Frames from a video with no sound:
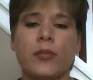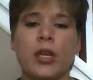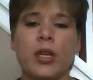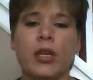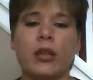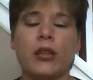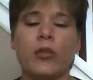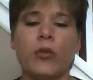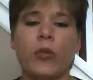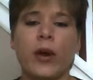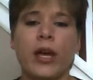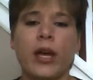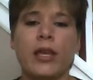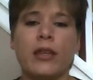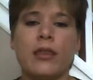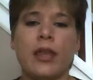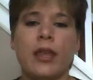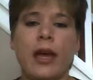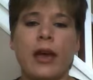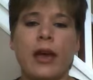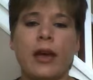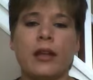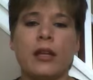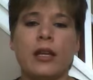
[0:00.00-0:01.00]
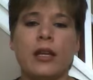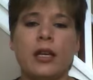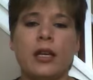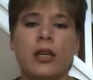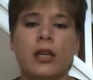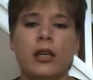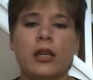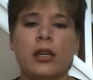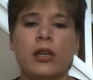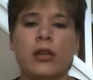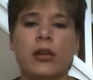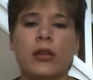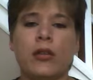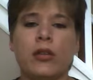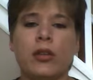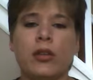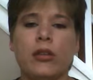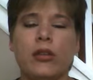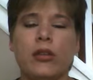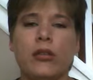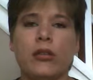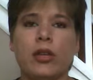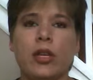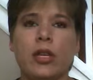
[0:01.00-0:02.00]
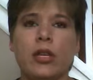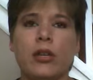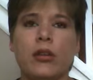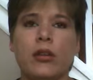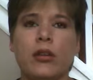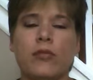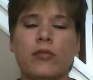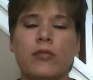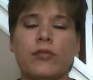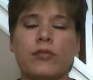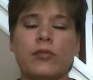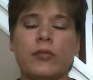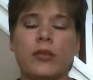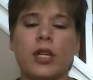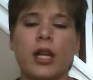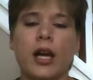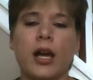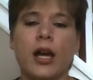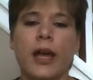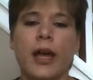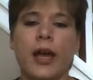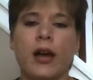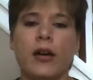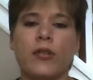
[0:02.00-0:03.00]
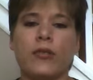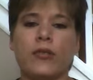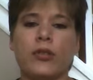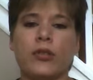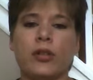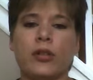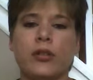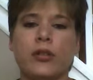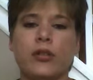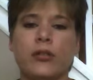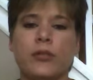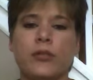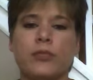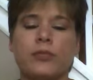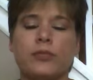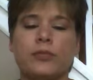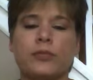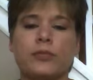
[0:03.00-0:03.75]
in the way that you can not have your